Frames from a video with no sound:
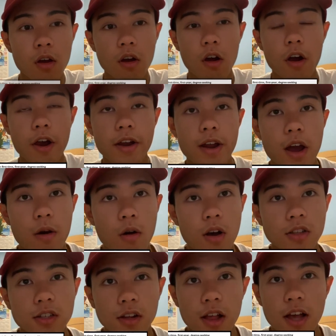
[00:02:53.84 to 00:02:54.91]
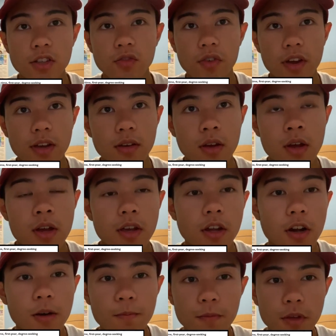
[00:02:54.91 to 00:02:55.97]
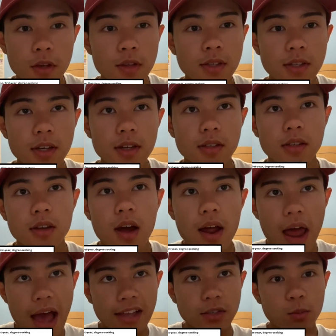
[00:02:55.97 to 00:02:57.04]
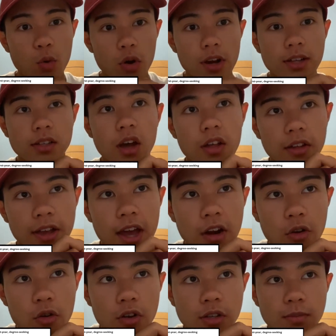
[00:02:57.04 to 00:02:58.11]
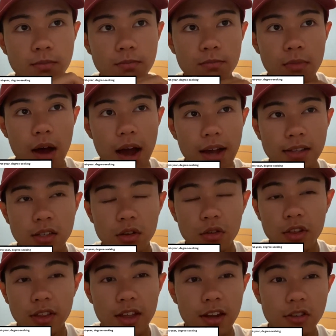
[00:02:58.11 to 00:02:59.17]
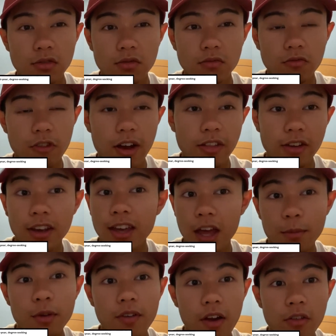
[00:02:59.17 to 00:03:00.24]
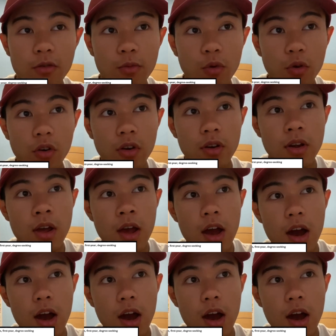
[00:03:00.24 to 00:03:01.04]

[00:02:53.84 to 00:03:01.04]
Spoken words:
All right, now on to class rank. You see it's not as important as the other categories, but I still think that it can be rather important.